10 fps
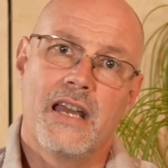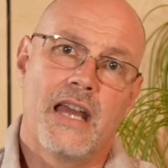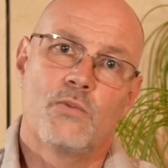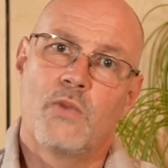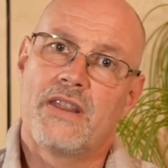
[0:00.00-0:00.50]

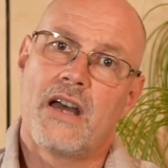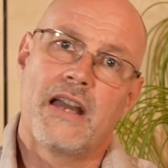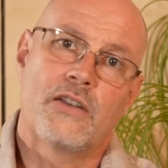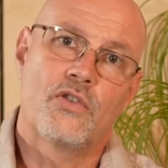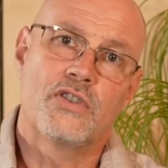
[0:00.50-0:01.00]
and whether
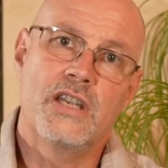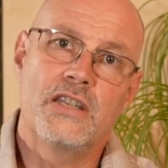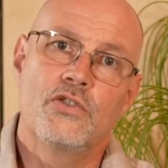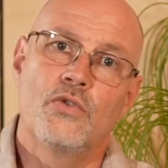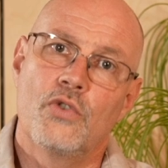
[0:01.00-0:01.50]
I
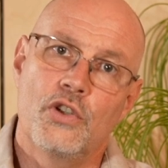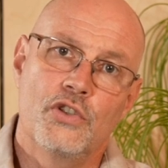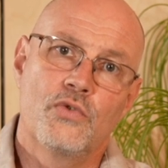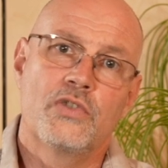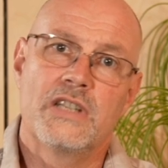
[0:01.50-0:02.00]
continue
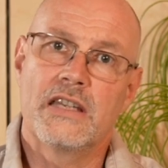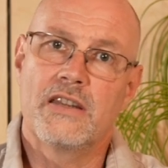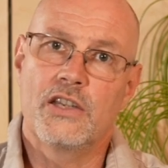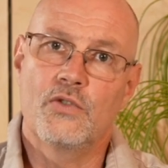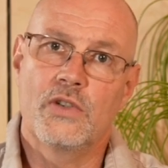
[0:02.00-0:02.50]
using
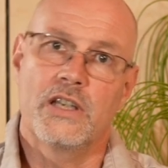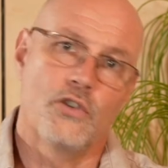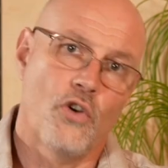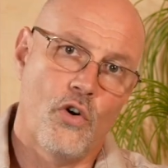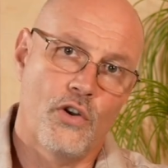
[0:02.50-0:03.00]
the
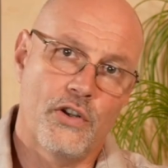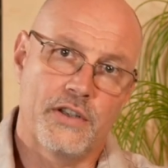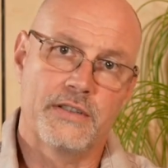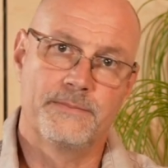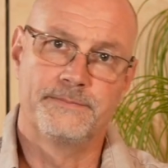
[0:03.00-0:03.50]
unit or not.